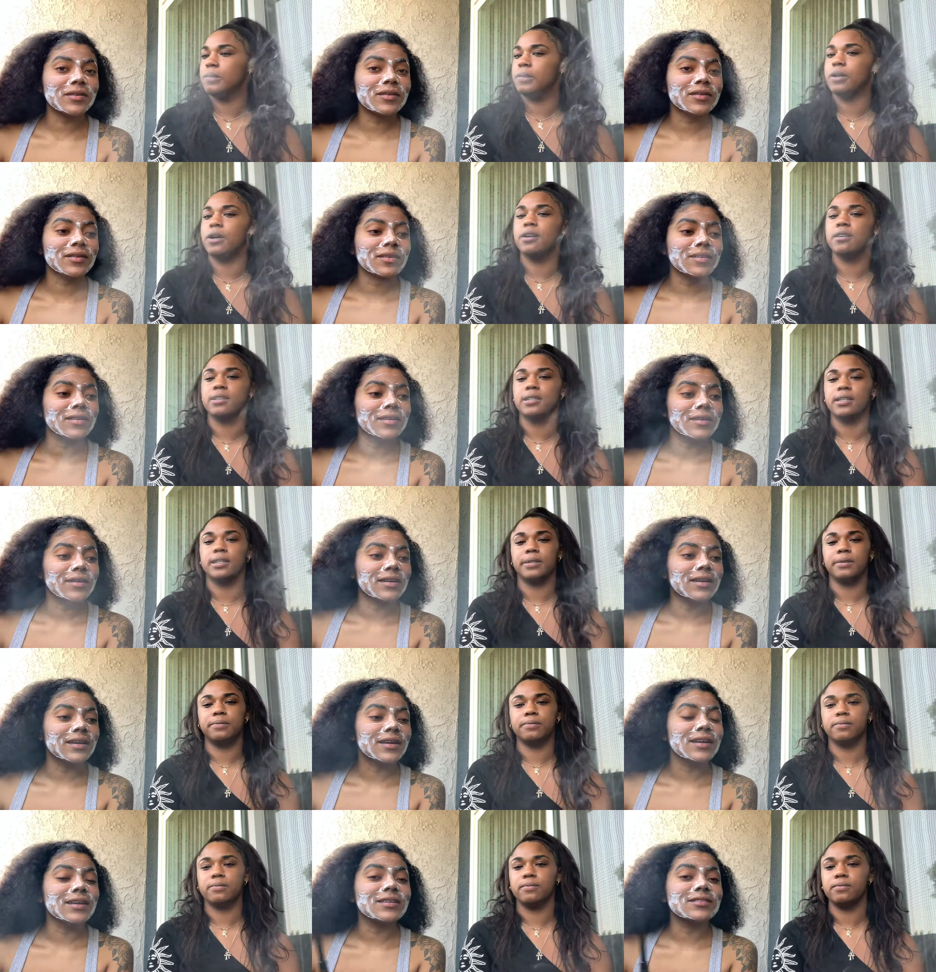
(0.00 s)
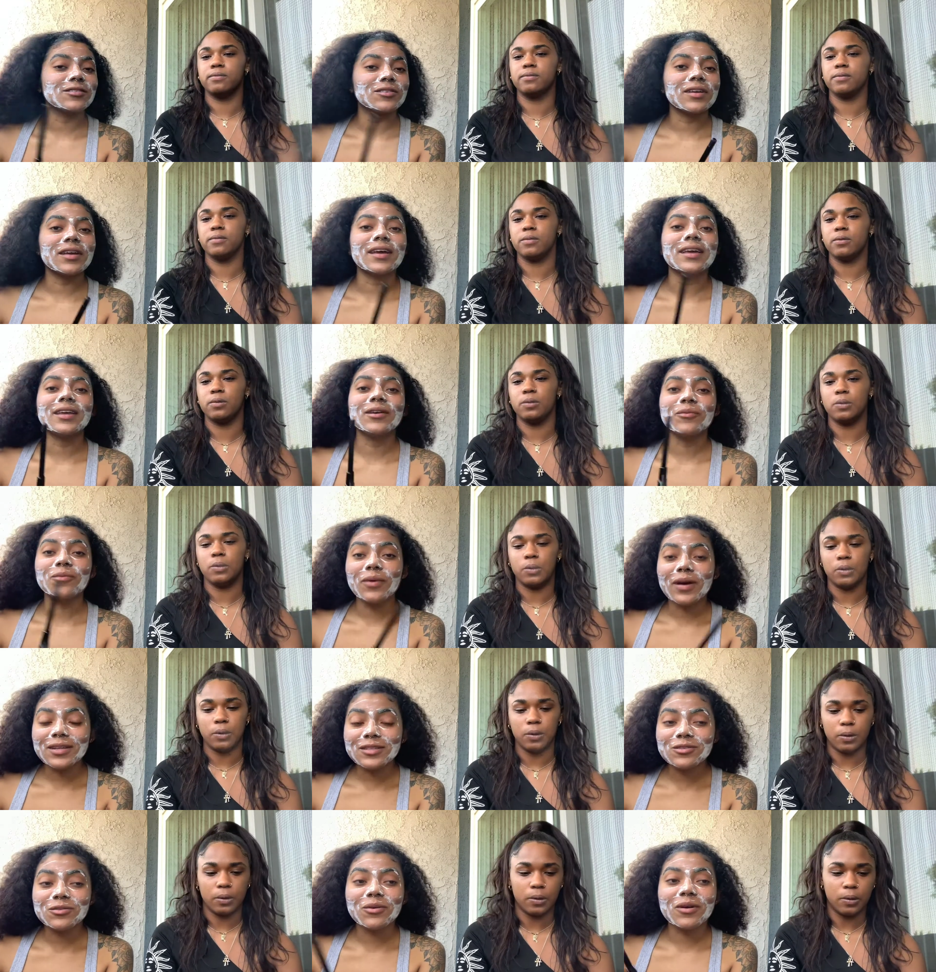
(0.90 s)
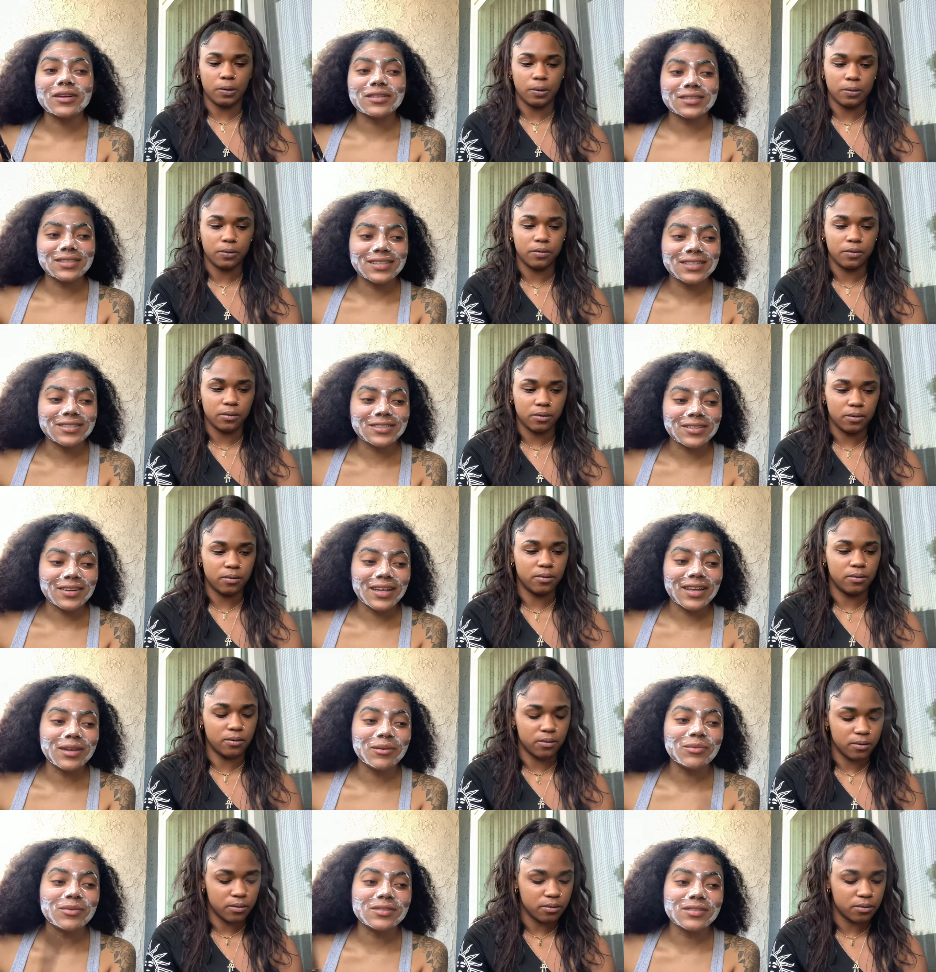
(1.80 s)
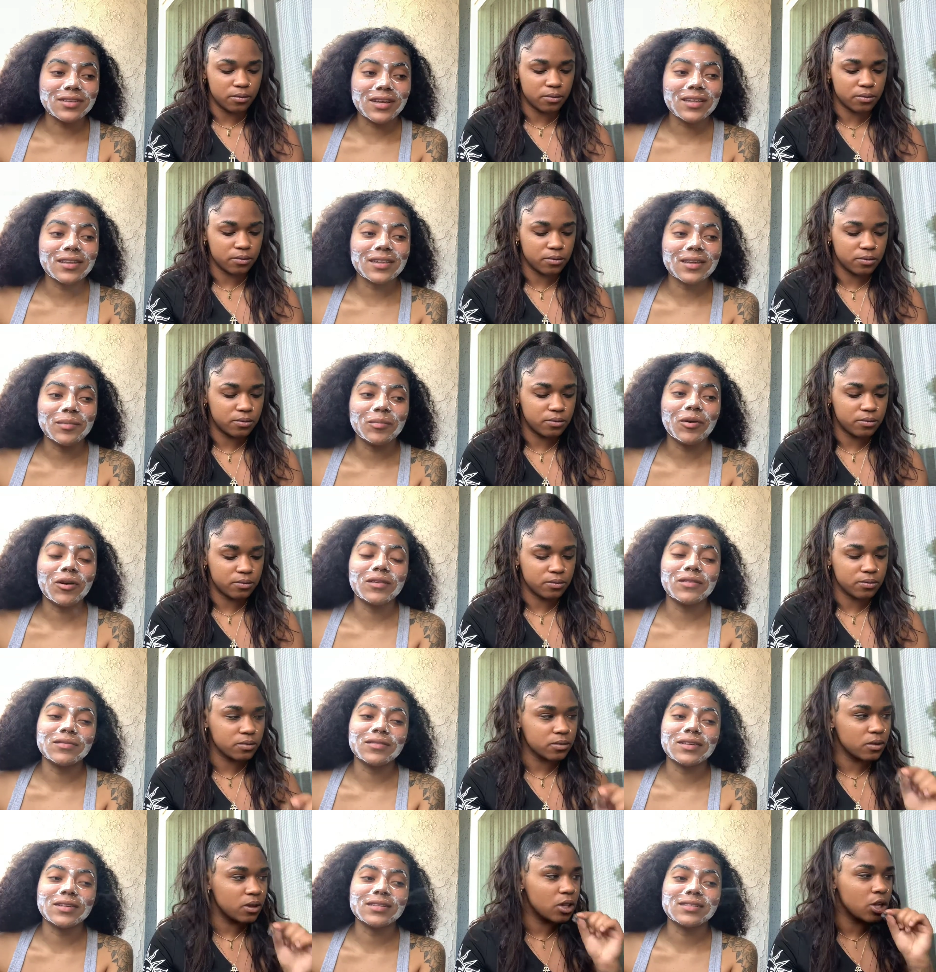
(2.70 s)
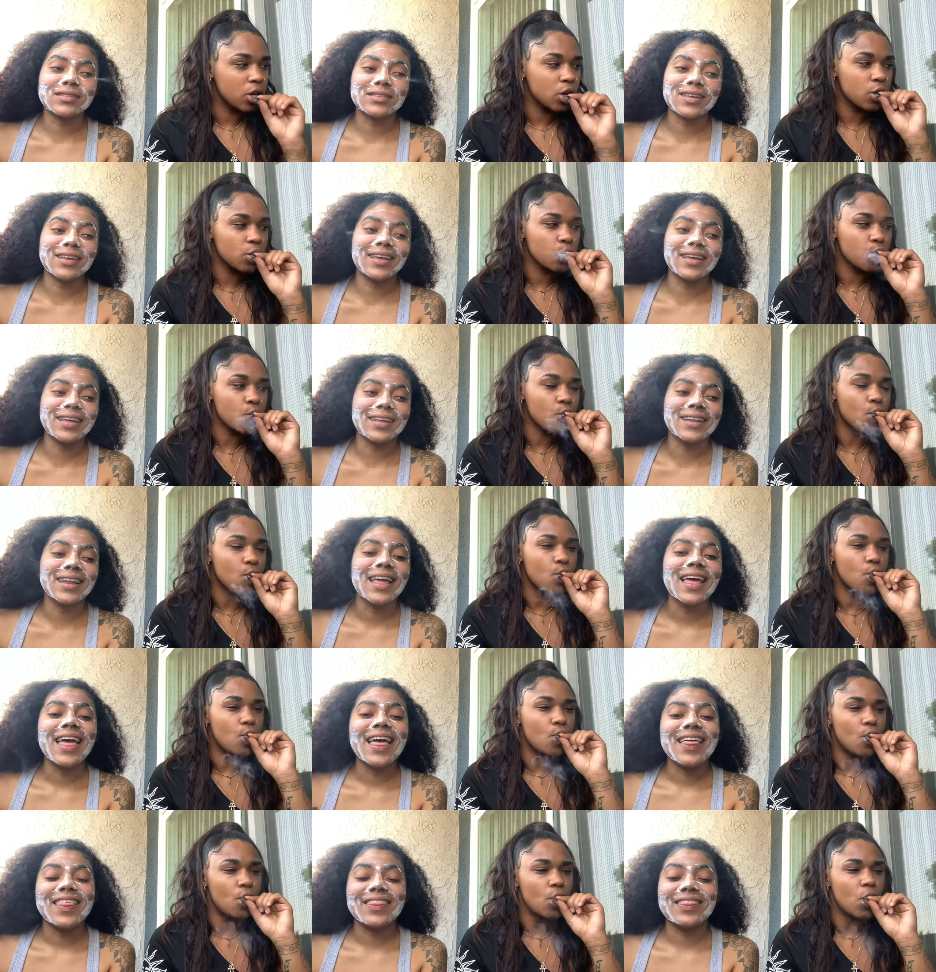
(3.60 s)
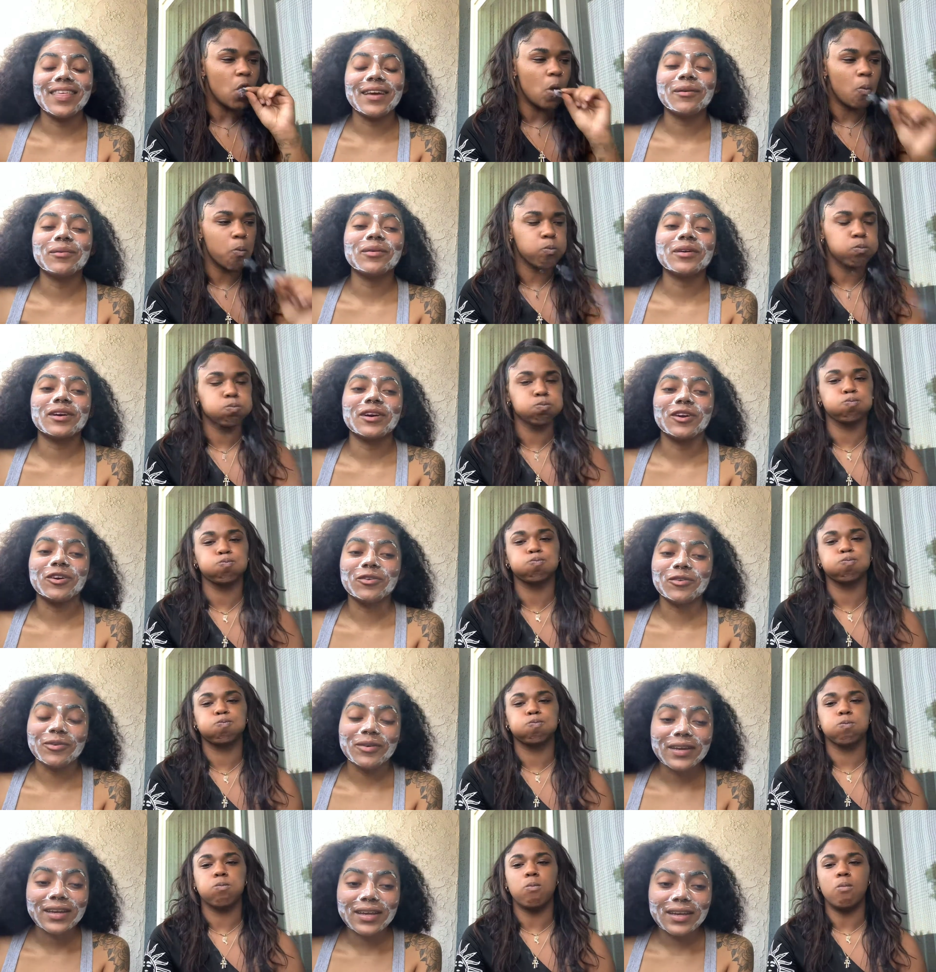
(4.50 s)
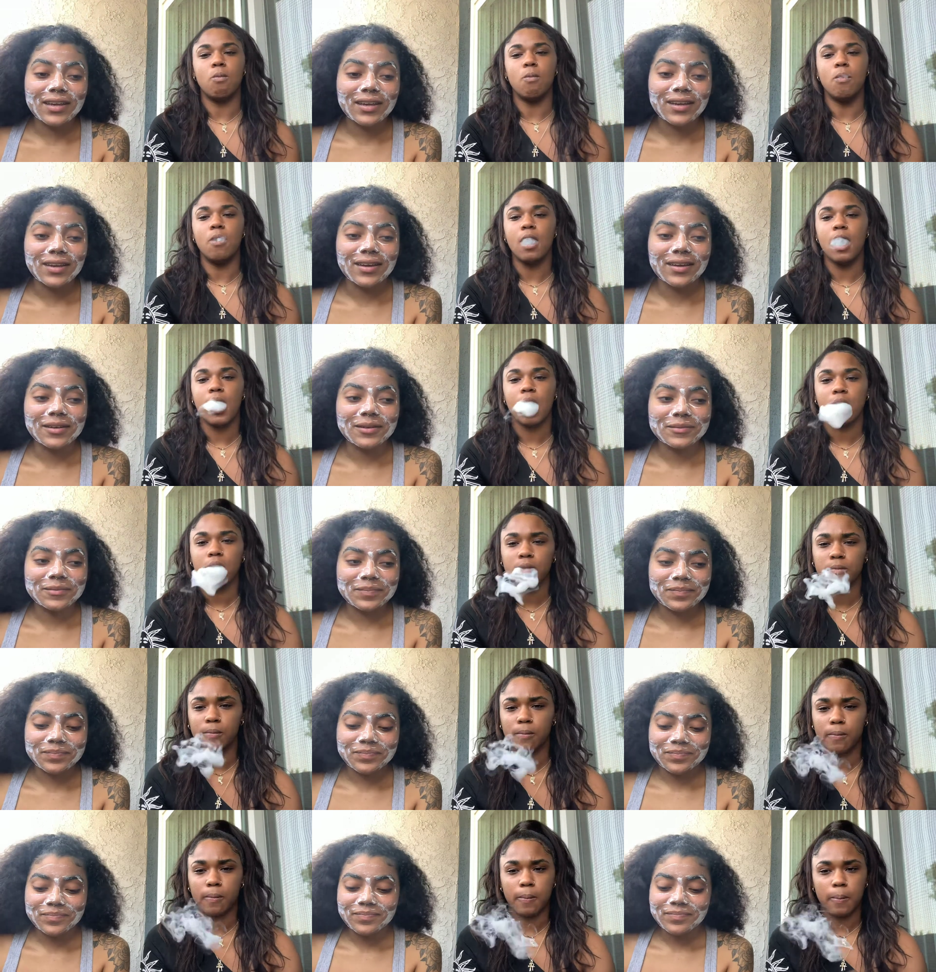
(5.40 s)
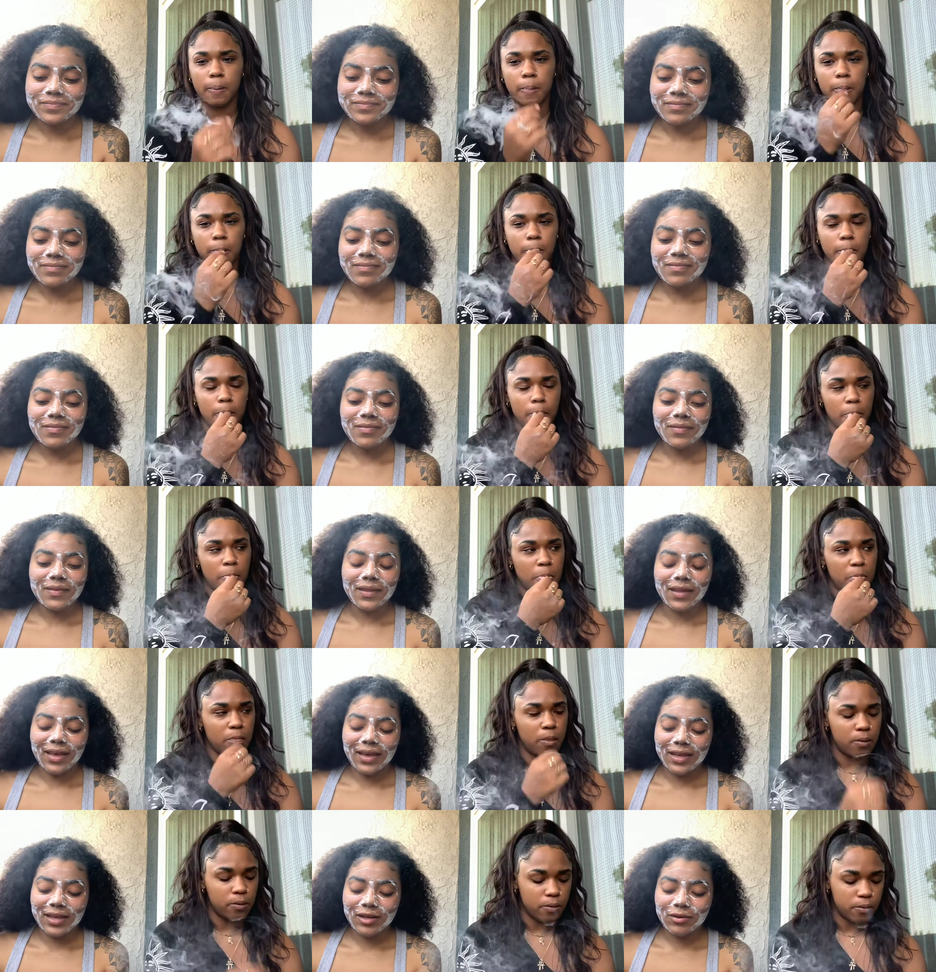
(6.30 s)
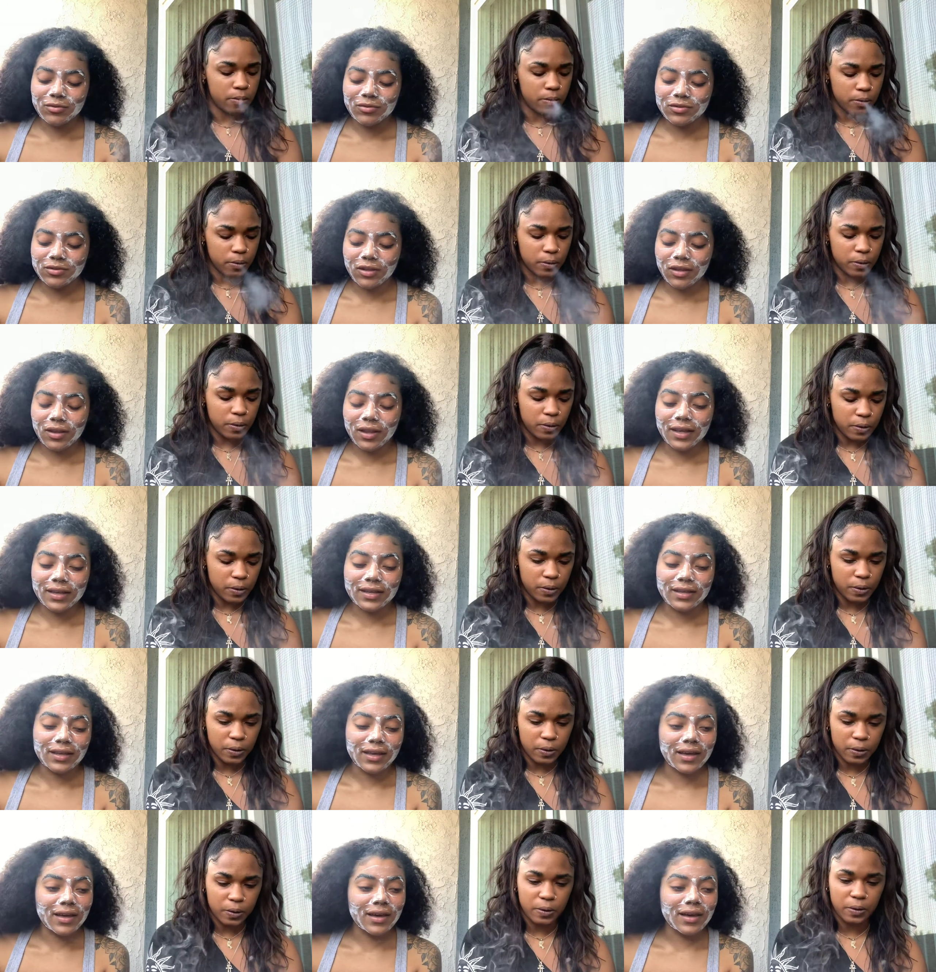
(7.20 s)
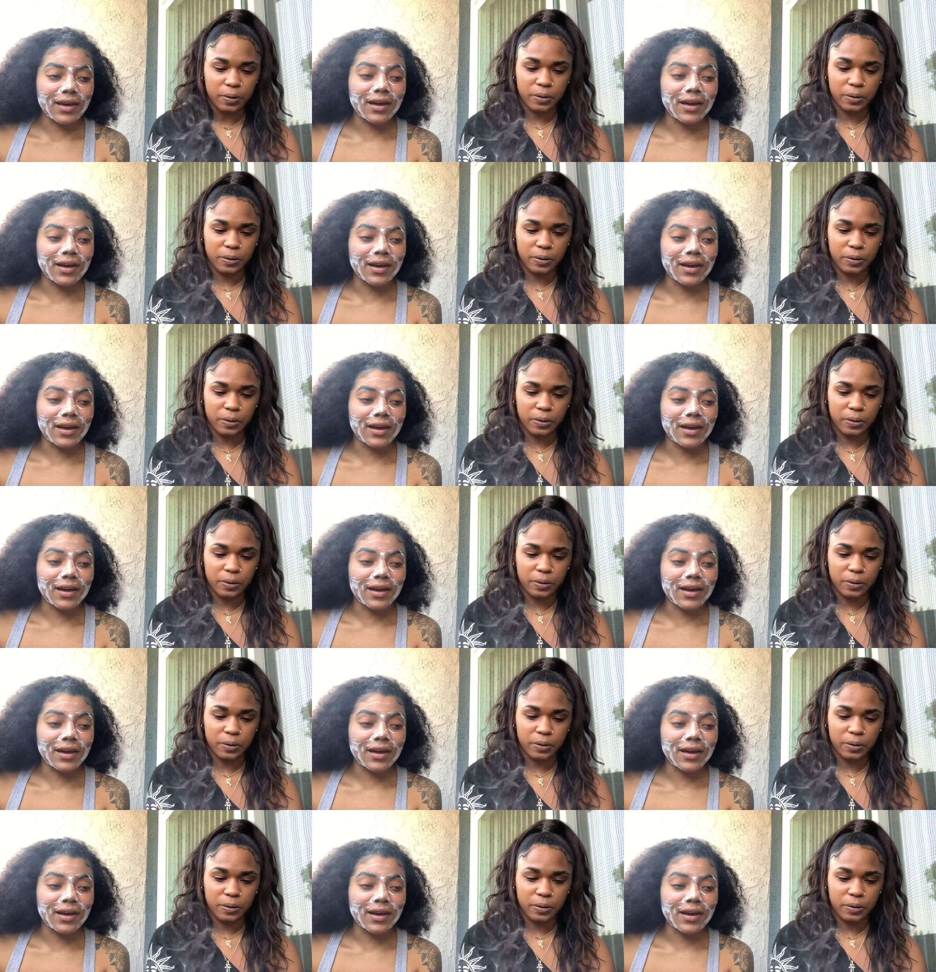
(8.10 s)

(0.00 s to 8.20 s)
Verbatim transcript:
Speaker 1: Oh yeah. So yeah, he went to our teacher and he was telling him all of this, and they were agreeing. And he was all like, yeah.